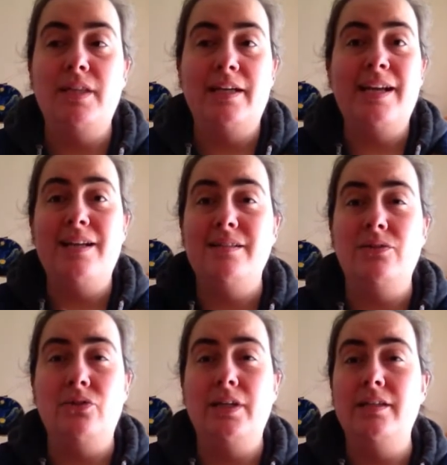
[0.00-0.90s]
Their
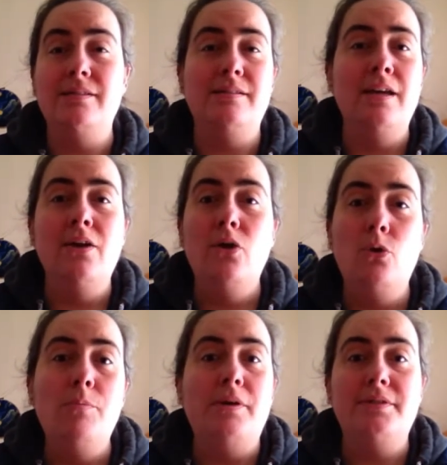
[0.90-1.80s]
catalogue is
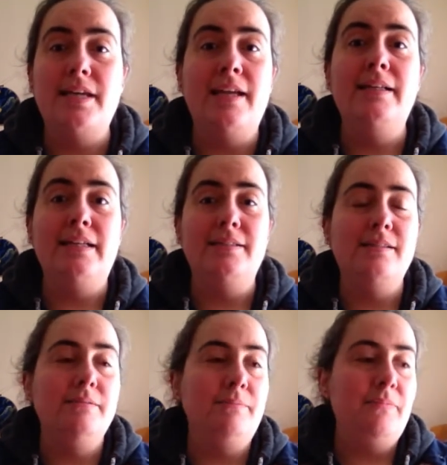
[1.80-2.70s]
almost
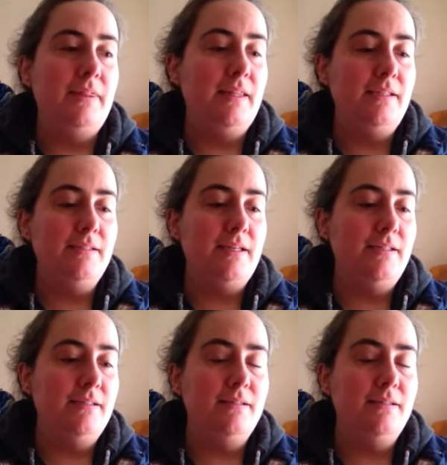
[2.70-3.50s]
endless these days.